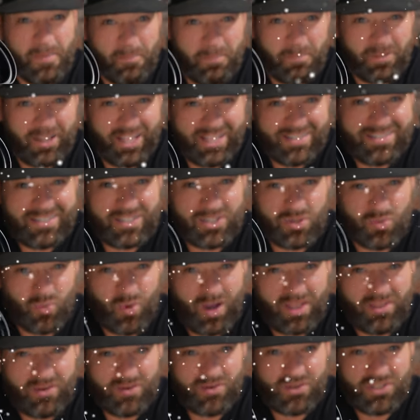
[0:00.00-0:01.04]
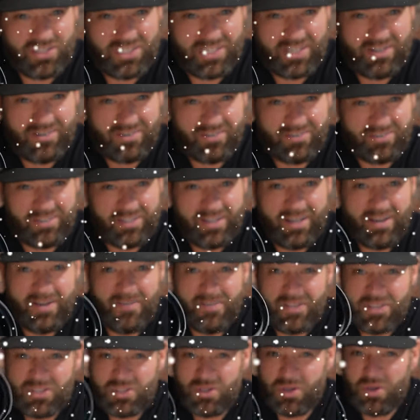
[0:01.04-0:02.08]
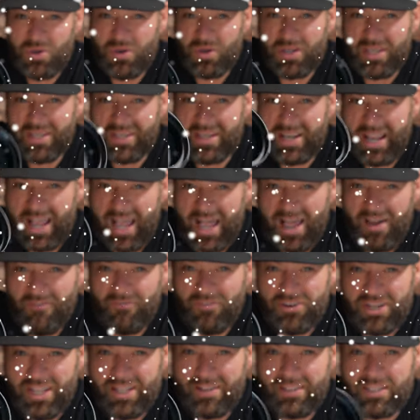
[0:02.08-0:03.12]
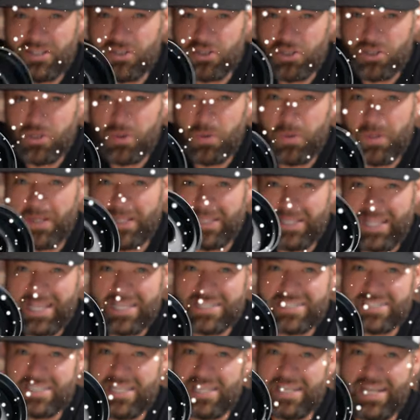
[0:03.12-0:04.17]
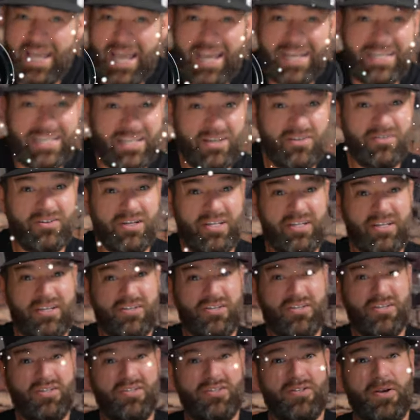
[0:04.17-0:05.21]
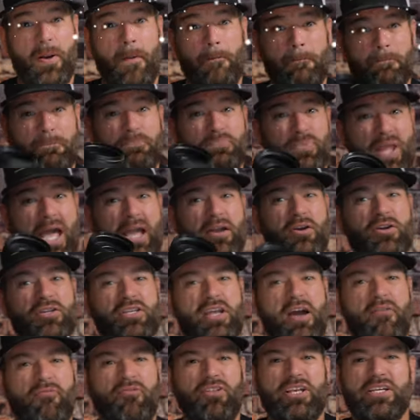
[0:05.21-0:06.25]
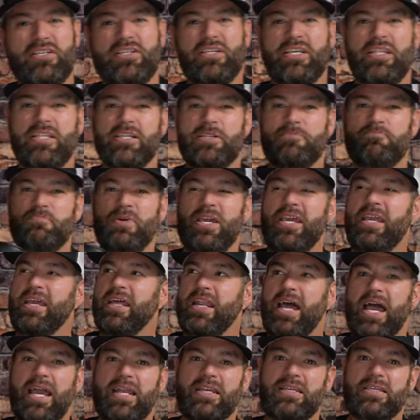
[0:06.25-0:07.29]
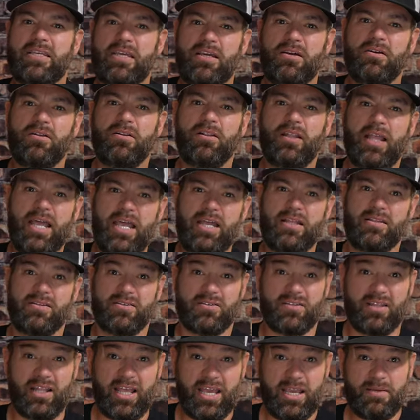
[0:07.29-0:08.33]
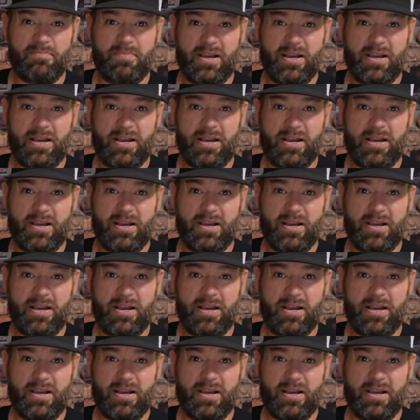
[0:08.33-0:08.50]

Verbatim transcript: plus it's weather sealed, so you can confidently shoot in less than ideal conditions, I could definitely see this being an ideal lens, like